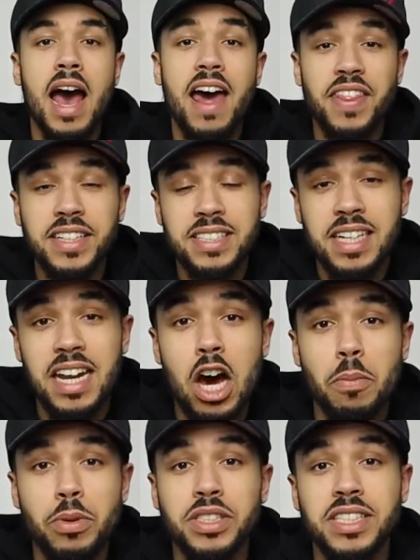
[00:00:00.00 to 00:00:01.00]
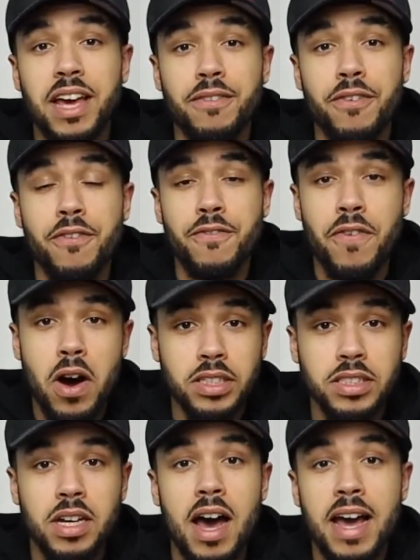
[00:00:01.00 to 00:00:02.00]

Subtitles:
and this is going to help you save faster